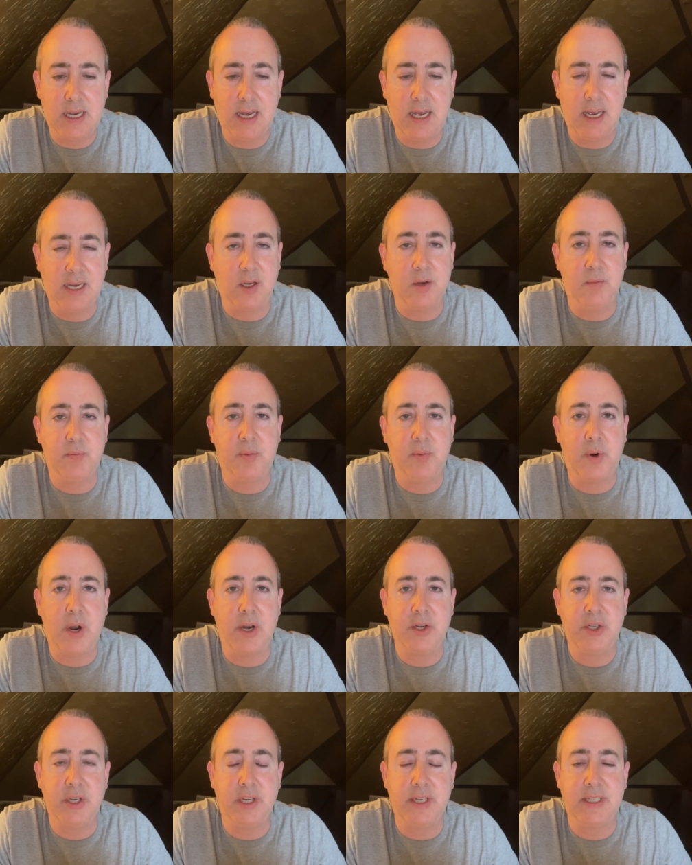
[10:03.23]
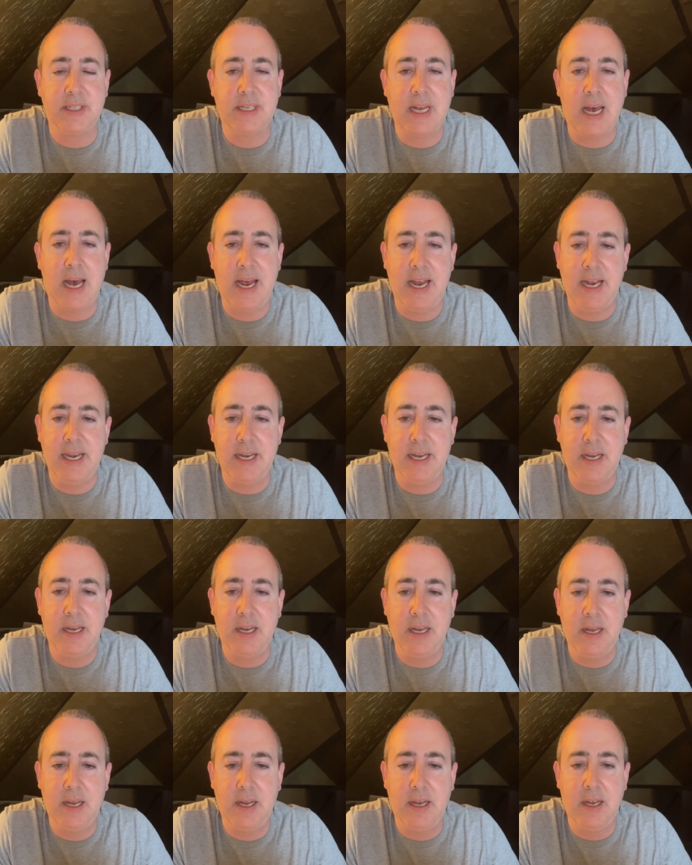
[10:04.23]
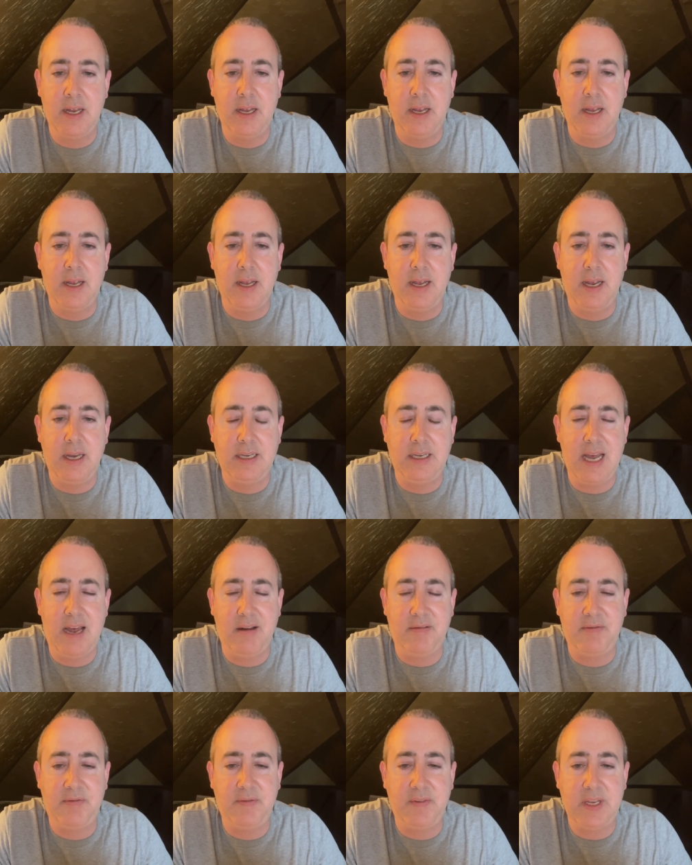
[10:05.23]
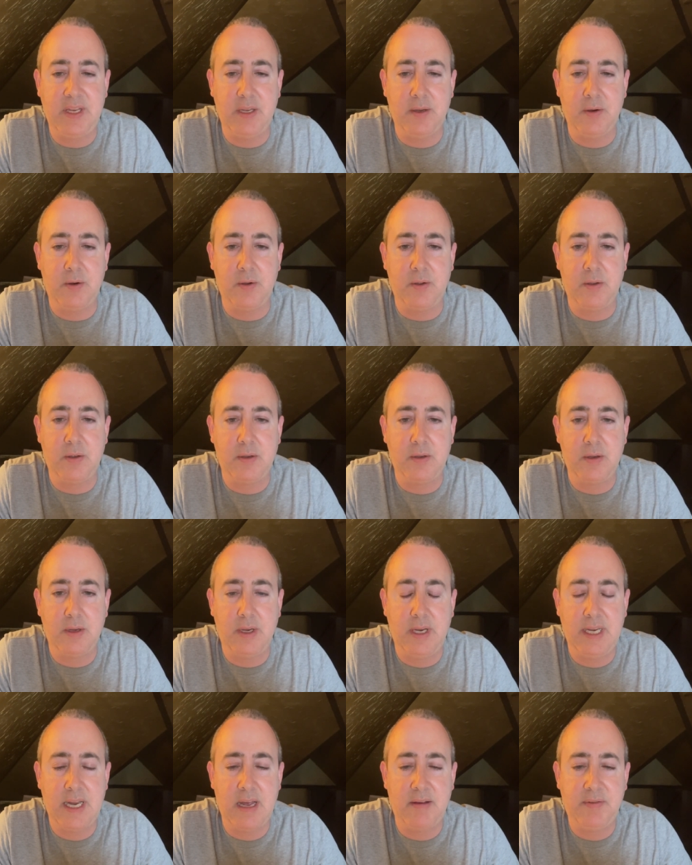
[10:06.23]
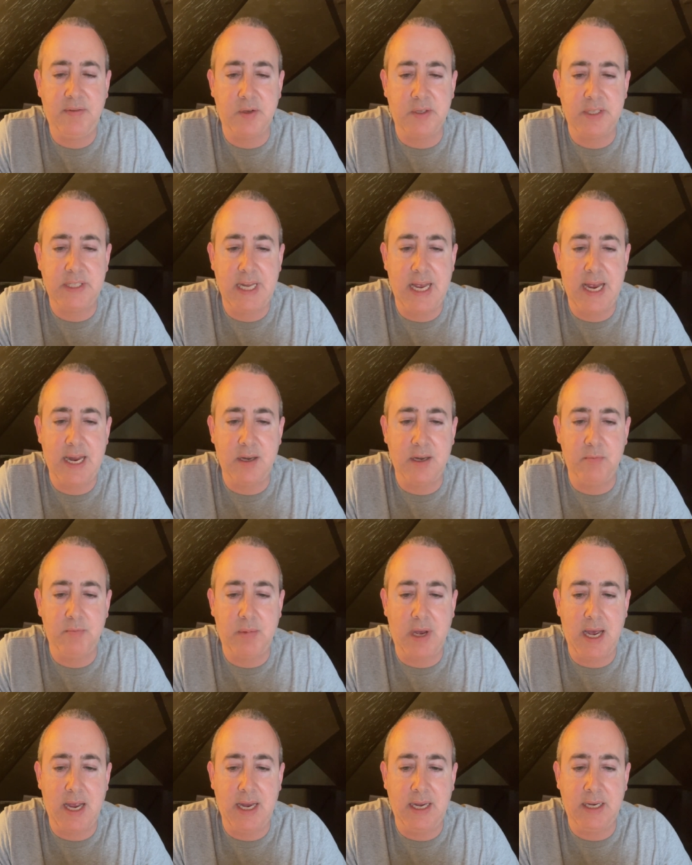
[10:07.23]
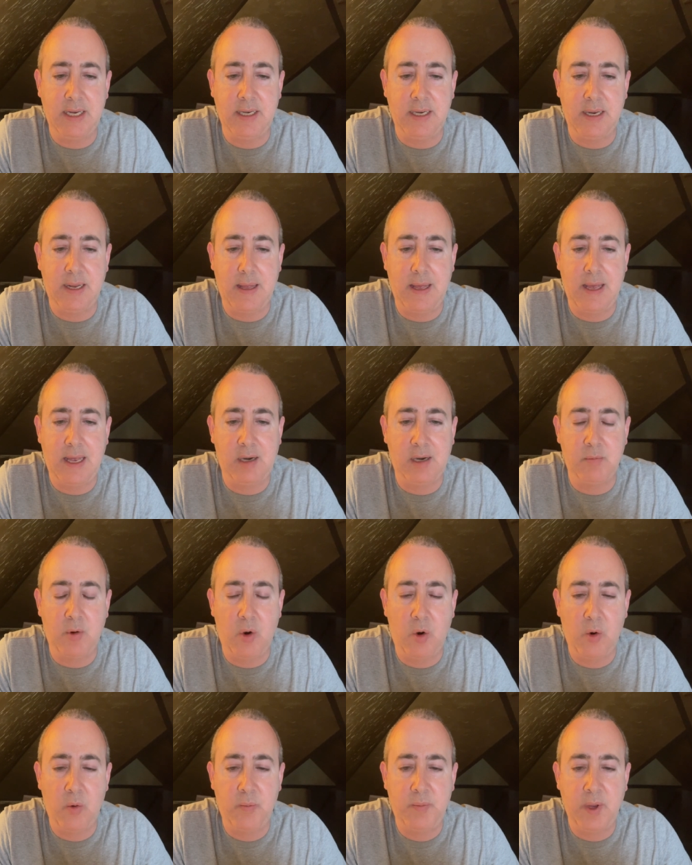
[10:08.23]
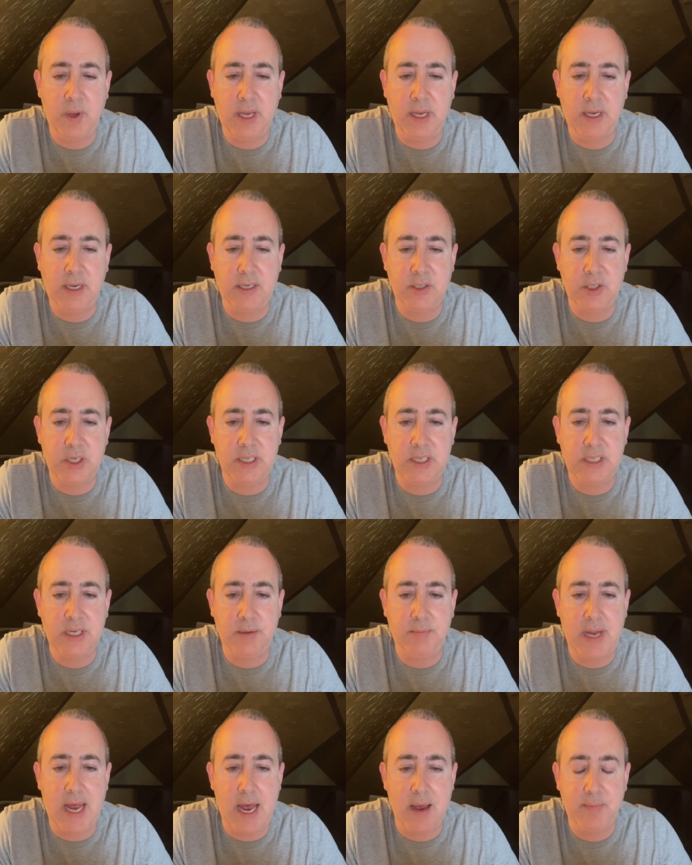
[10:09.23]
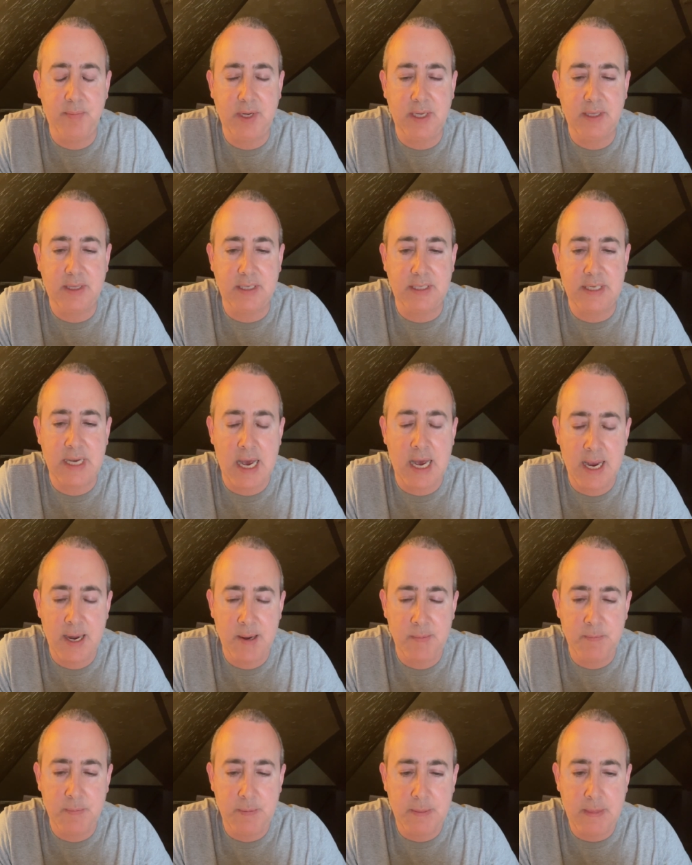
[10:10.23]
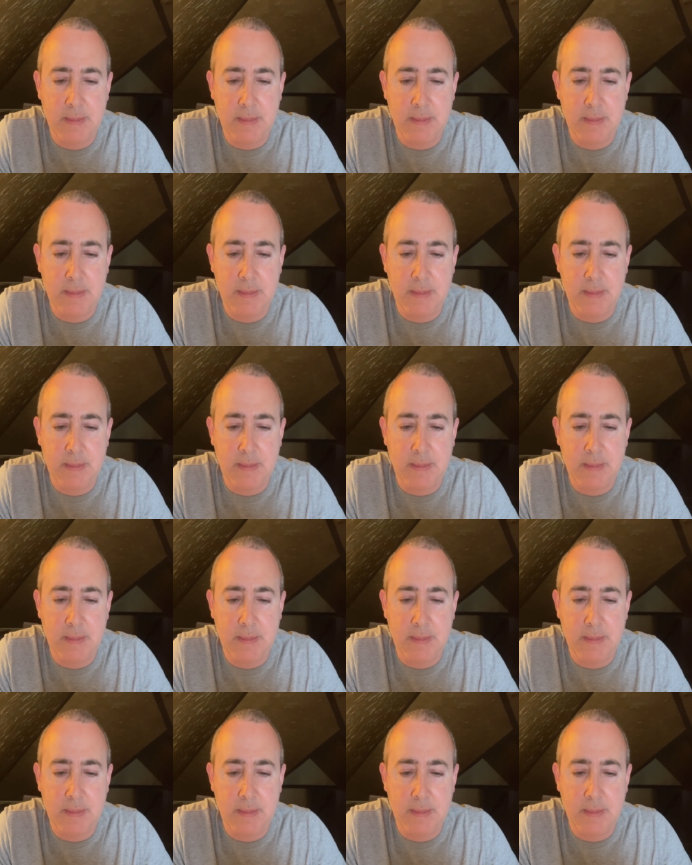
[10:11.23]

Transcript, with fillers: I could brush aside and not feel saddened by. And I'm hoping, and she seemed happy at the time.